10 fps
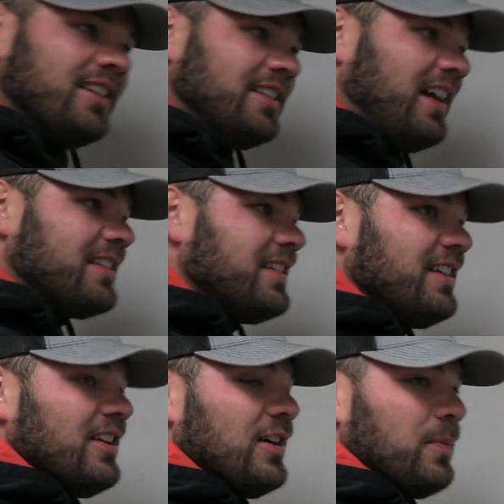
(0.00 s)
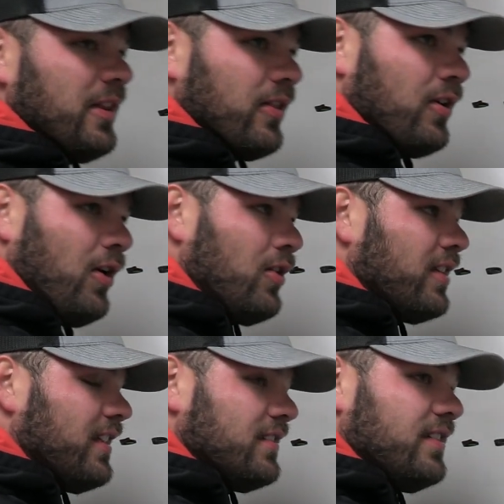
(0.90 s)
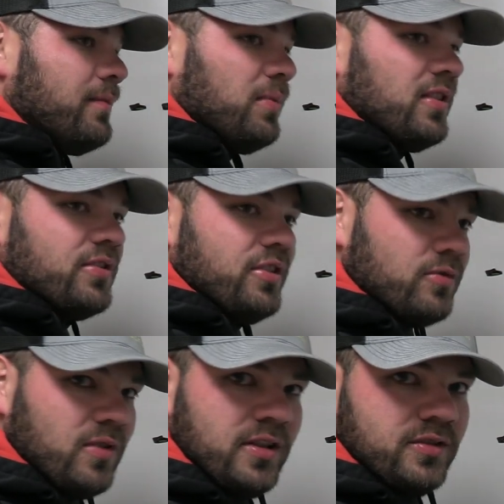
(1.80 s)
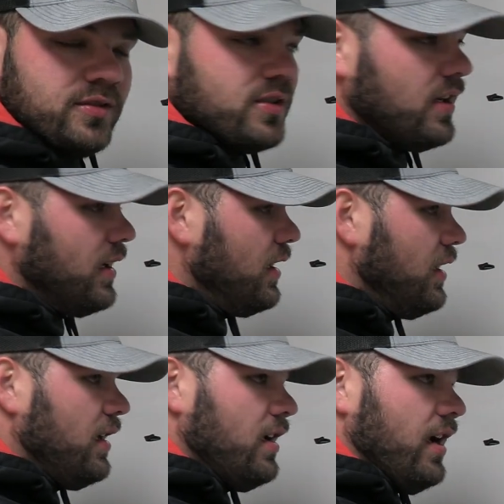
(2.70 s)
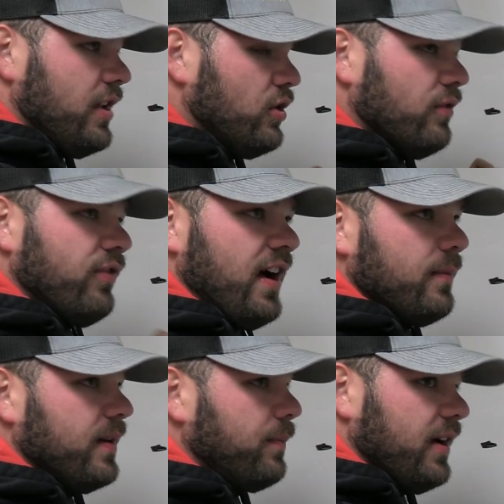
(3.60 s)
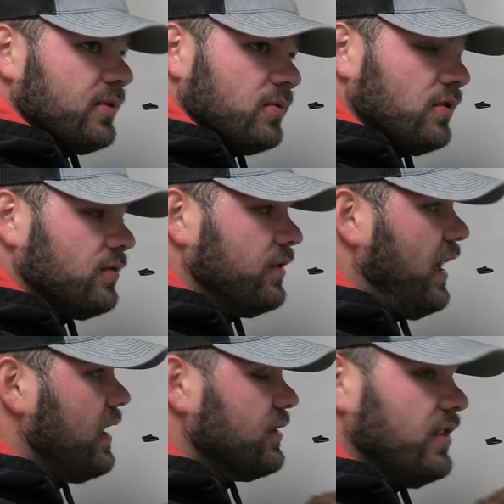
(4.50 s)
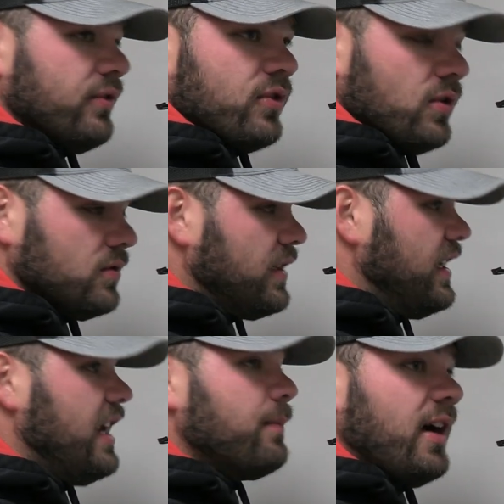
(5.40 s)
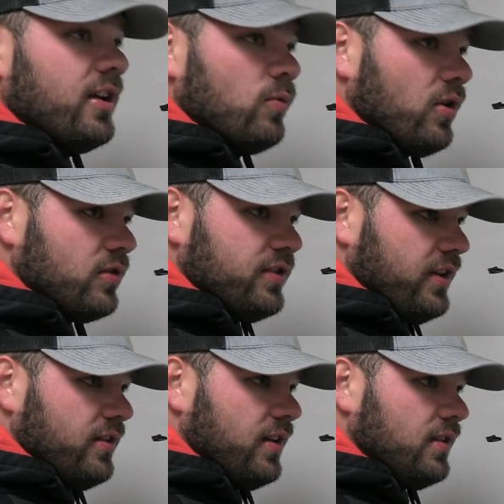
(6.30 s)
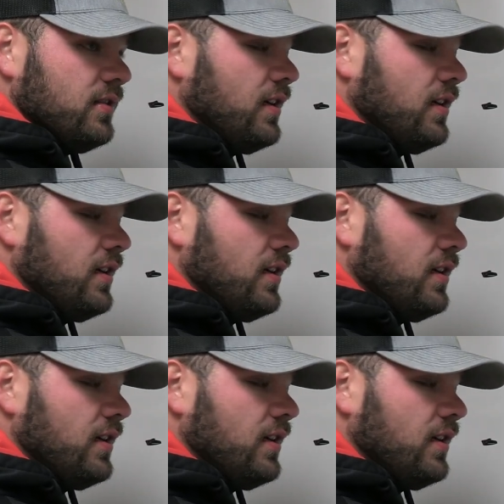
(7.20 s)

not to end up in 3rd and 10 plus situations and you're in 5-man pass pro. That is difficult. And anybody in the world will tell you that.